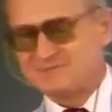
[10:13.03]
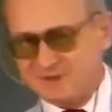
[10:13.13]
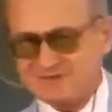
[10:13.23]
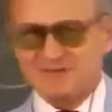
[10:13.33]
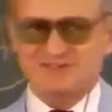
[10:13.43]

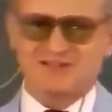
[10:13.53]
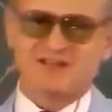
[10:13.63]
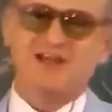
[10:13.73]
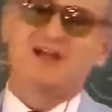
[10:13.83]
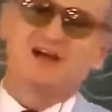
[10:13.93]
If
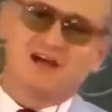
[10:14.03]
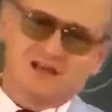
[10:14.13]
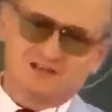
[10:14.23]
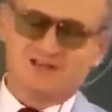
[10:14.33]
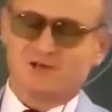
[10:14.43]
previously
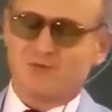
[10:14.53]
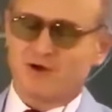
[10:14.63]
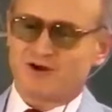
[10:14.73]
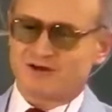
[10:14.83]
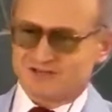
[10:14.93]
steel
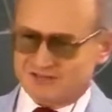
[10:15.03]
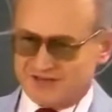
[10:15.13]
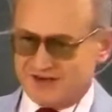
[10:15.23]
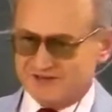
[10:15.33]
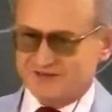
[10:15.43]
workers,
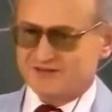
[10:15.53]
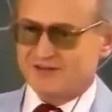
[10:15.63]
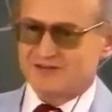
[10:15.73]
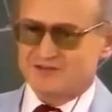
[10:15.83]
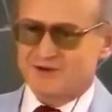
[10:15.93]
say
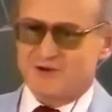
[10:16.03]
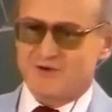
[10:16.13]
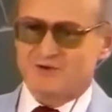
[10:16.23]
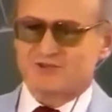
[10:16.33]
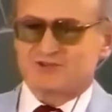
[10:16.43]
100 years
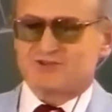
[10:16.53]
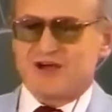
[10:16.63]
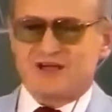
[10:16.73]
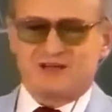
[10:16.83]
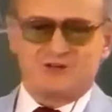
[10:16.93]
ago, could
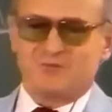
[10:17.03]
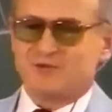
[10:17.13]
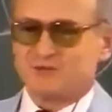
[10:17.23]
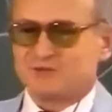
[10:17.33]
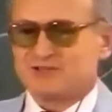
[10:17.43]
strike and
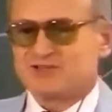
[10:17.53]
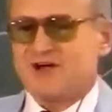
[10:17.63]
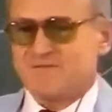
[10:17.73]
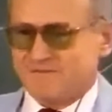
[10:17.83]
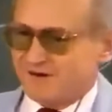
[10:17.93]
nobody would
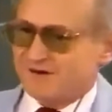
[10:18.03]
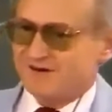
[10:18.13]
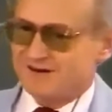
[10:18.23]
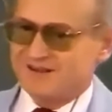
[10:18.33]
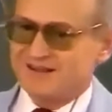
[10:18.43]
suffer,
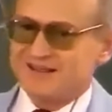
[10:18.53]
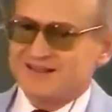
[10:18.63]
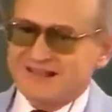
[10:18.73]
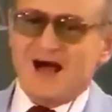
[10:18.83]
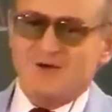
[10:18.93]

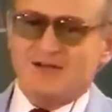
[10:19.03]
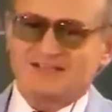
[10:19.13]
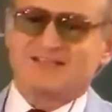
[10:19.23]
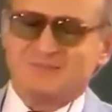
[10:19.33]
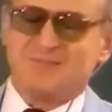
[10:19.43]
now
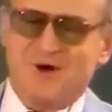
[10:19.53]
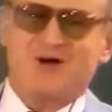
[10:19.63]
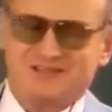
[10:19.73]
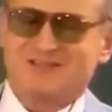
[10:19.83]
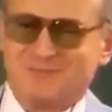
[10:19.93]
it's
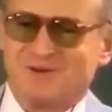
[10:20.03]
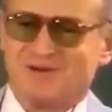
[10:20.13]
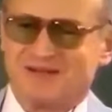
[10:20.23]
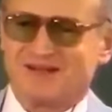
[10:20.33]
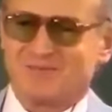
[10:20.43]

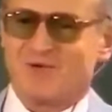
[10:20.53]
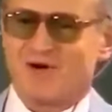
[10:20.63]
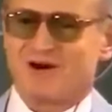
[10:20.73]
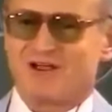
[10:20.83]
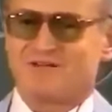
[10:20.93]
impossible
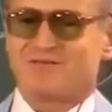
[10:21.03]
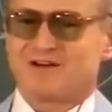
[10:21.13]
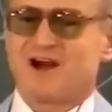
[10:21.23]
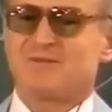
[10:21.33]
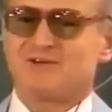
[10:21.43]
anymore.
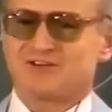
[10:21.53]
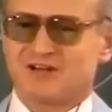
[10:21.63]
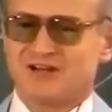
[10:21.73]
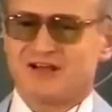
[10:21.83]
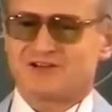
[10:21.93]
If a
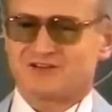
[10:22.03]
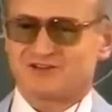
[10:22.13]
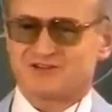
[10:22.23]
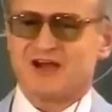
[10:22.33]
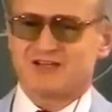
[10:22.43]
garbage
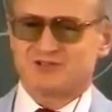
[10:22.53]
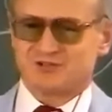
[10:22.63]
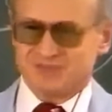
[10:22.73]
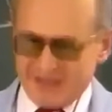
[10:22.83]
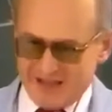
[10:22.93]
collector
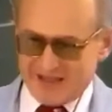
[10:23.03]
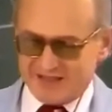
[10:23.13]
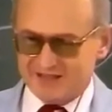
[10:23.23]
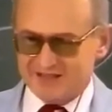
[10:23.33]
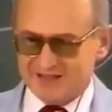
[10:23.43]
strikes
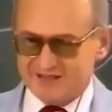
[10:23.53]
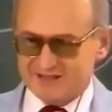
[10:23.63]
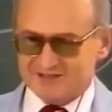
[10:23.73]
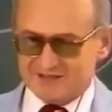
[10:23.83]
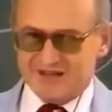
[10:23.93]
today,
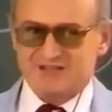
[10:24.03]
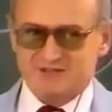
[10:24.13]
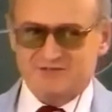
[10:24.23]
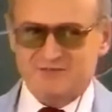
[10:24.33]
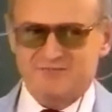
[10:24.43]
the
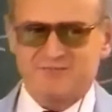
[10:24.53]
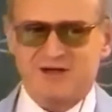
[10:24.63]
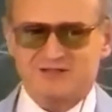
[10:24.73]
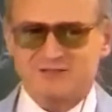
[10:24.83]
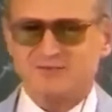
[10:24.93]
rest of the
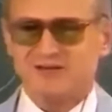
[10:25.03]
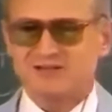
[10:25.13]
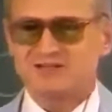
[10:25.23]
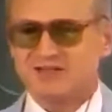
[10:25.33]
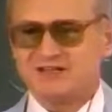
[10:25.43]

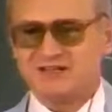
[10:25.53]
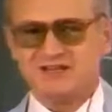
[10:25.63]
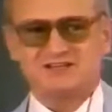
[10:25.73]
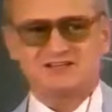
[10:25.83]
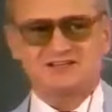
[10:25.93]
multi-million city
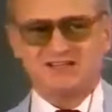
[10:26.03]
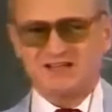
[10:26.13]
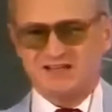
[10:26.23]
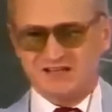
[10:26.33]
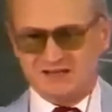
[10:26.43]
is
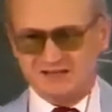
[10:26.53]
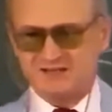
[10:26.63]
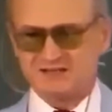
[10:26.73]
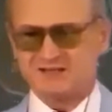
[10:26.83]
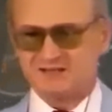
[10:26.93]
stinking.